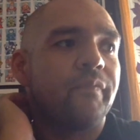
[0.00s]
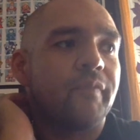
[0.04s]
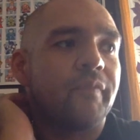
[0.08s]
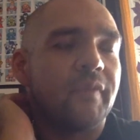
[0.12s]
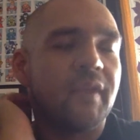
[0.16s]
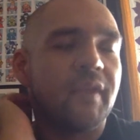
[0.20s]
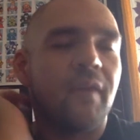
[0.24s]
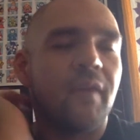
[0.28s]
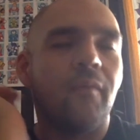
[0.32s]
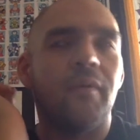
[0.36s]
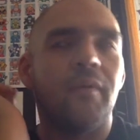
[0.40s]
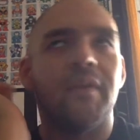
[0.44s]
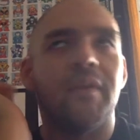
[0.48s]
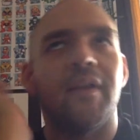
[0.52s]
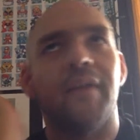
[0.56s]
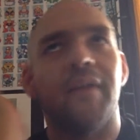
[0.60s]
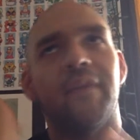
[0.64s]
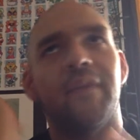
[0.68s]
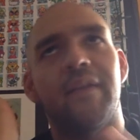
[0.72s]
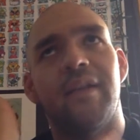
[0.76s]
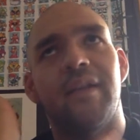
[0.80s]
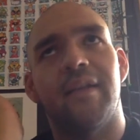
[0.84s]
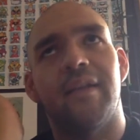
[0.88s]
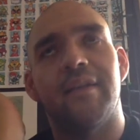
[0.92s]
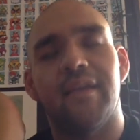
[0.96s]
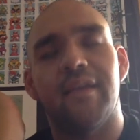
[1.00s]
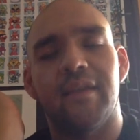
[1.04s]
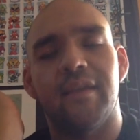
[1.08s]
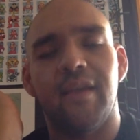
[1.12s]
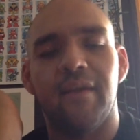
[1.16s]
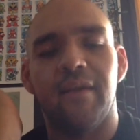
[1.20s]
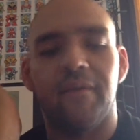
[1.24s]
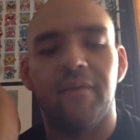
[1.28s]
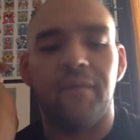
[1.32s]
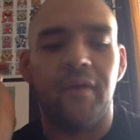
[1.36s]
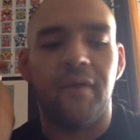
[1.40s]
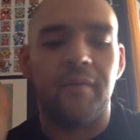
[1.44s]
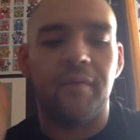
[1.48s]
No, well, not that I didn't
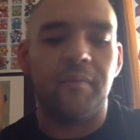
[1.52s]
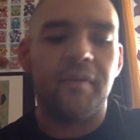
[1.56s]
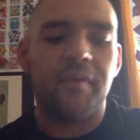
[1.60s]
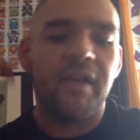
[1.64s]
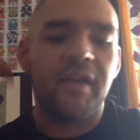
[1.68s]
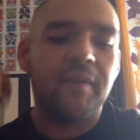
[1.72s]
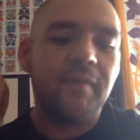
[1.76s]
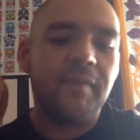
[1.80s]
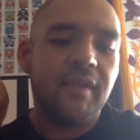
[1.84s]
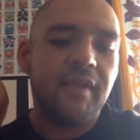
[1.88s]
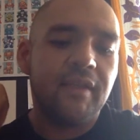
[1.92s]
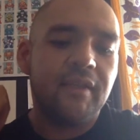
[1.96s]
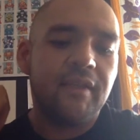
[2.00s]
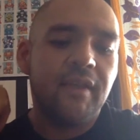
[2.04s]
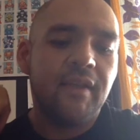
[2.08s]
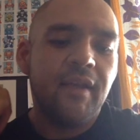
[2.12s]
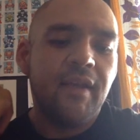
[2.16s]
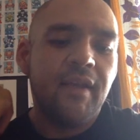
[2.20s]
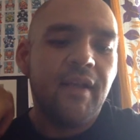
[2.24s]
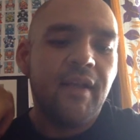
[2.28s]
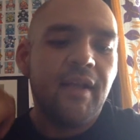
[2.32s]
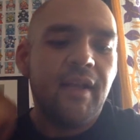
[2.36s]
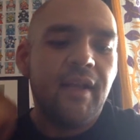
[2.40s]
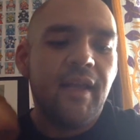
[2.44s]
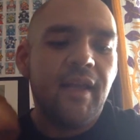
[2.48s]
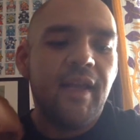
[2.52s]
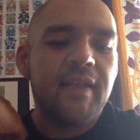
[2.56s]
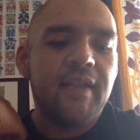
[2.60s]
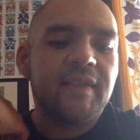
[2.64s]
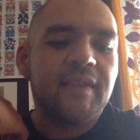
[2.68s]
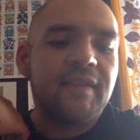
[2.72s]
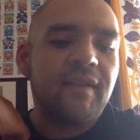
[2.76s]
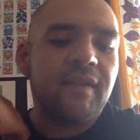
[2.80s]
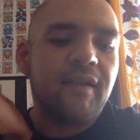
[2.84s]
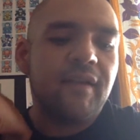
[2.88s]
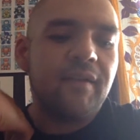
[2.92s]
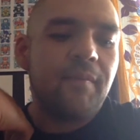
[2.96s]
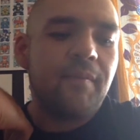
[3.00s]
have fun, but I mean, it's
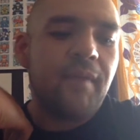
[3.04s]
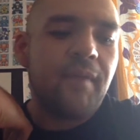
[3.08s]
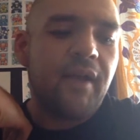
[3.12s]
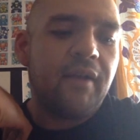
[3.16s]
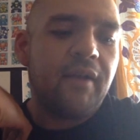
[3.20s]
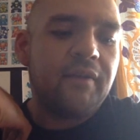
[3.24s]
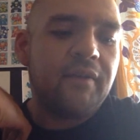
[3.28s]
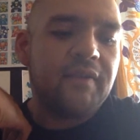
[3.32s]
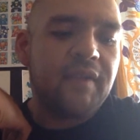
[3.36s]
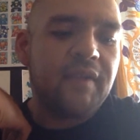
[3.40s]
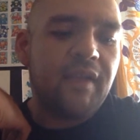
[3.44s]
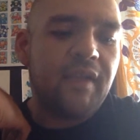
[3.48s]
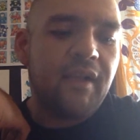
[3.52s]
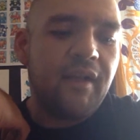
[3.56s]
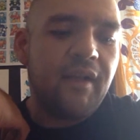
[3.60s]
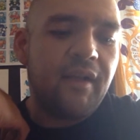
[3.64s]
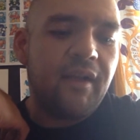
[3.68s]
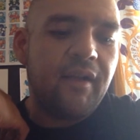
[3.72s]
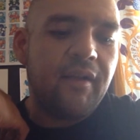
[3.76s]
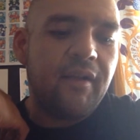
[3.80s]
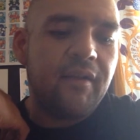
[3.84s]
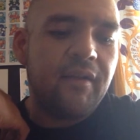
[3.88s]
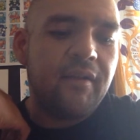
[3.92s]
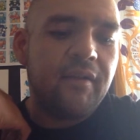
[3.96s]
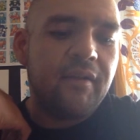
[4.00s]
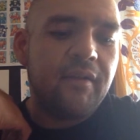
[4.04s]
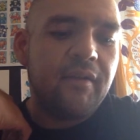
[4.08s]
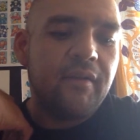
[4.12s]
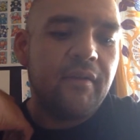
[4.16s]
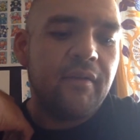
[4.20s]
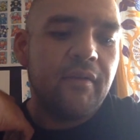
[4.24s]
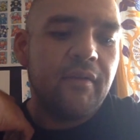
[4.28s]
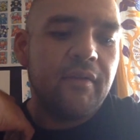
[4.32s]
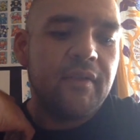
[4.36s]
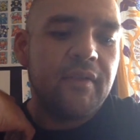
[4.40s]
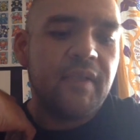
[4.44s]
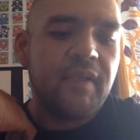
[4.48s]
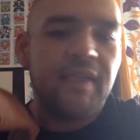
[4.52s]
not about
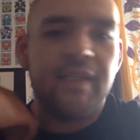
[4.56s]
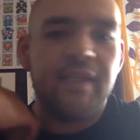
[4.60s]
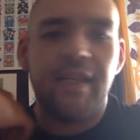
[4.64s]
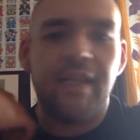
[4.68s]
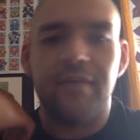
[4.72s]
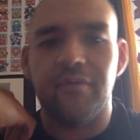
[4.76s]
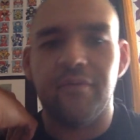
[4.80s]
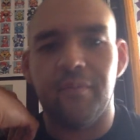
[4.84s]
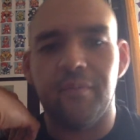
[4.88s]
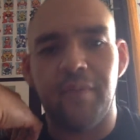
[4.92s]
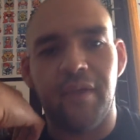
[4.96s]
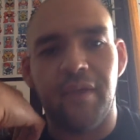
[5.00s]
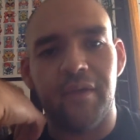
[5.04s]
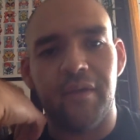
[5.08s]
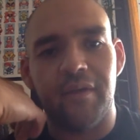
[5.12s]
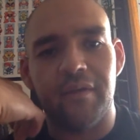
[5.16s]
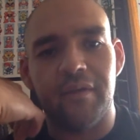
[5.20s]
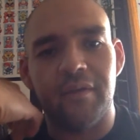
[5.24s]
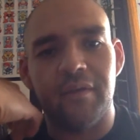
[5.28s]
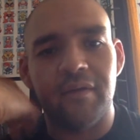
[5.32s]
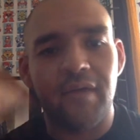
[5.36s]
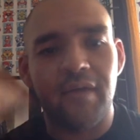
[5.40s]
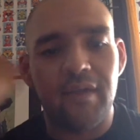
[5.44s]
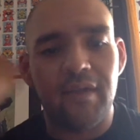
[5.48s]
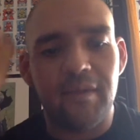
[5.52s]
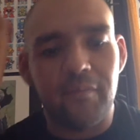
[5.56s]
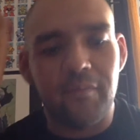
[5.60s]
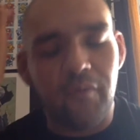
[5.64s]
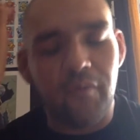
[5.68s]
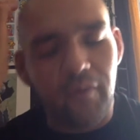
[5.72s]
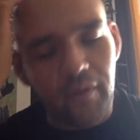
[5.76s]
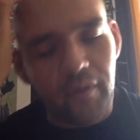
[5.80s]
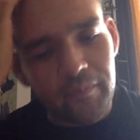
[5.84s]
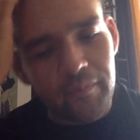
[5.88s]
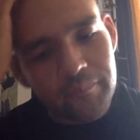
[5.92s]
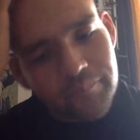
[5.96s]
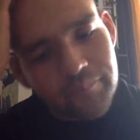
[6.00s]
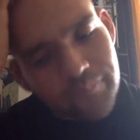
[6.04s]
teenage rebellion
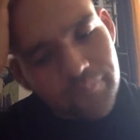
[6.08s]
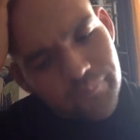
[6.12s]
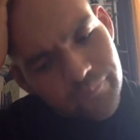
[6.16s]
anymore.